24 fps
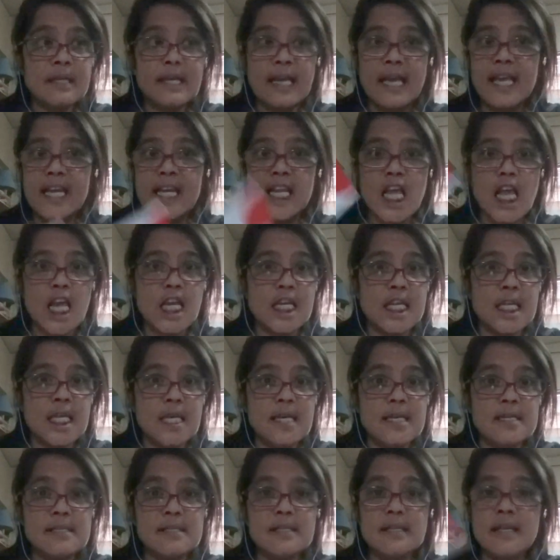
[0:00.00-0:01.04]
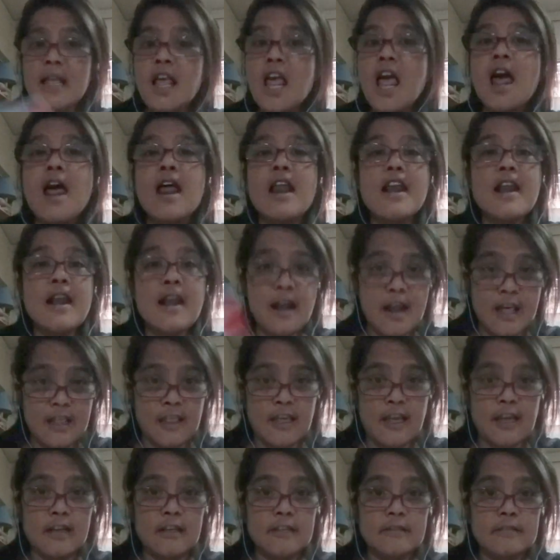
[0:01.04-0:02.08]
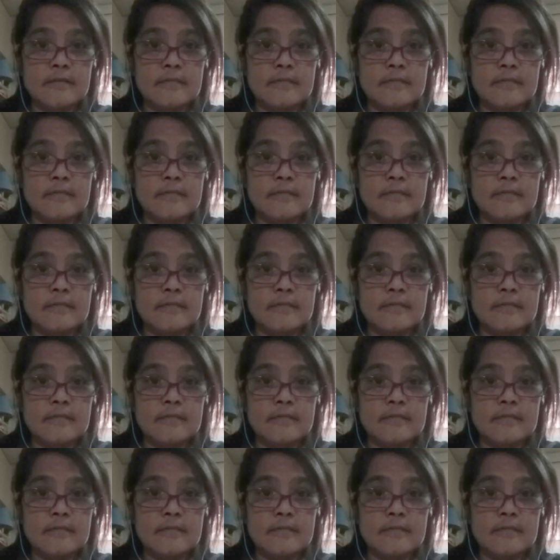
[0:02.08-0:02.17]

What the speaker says: any ideas, nothing.